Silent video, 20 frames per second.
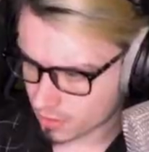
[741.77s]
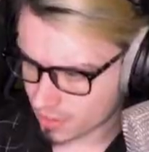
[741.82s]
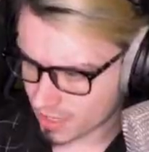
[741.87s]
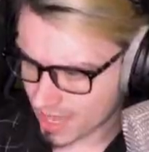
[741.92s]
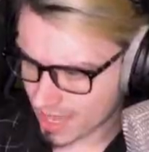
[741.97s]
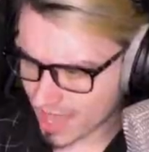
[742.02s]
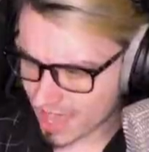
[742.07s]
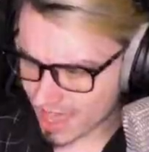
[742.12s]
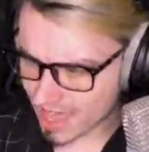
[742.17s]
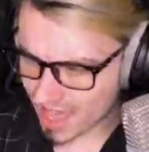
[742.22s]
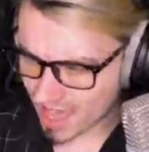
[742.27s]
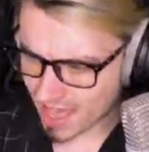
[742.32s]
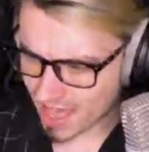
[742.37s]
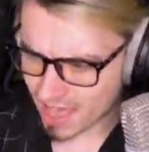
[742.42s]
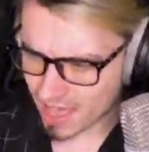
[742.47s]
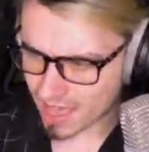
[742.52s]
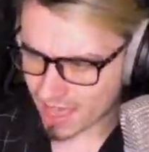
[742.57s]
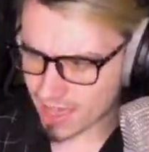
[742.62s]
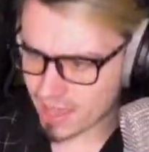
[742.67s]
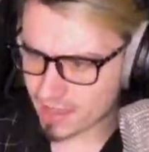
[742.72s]

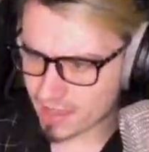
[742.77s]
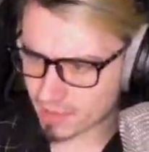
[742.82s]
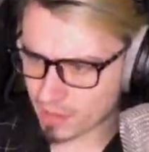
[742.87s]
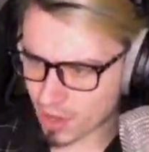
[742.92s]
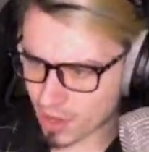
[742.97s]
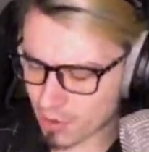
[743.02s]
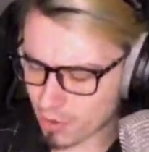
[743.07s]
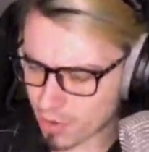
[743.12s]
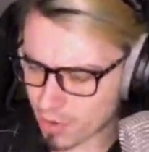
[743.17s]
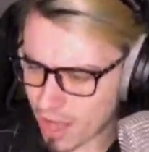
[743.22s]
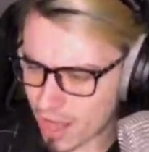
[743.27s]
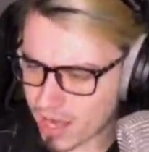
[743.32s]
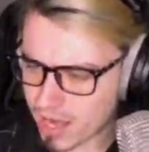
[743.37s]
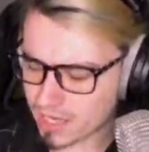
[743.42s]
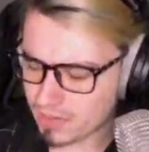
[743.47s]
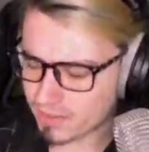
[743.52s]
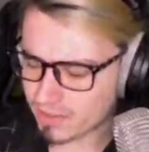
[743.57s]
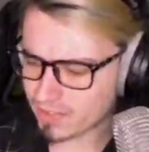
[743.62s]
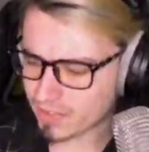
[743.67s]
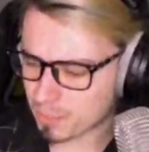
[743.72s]
Yeah! There you go! I
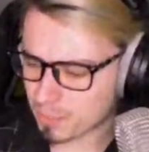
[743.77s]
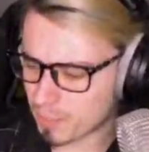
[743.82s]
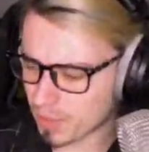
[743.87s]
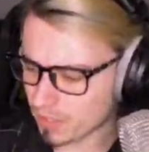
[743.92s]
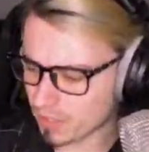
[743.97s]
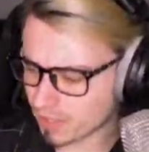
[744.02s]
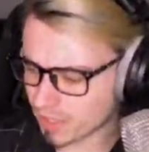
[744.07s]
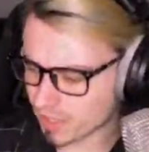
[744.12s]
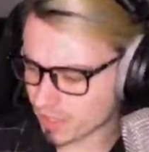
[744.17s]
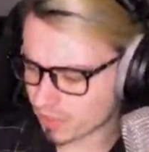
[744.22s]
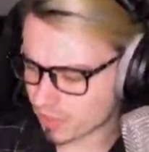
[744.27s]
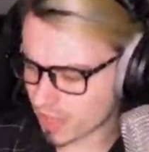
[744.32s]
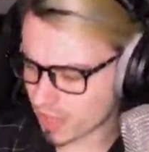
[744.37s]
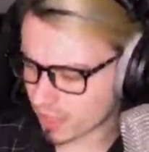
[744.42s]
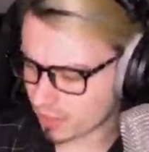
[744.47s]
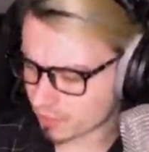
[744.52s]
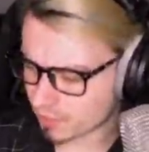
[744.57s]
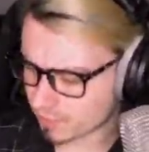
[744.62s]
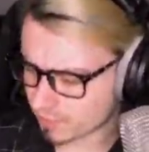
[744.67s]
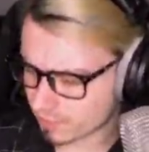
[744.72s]
didn't even have to build anything!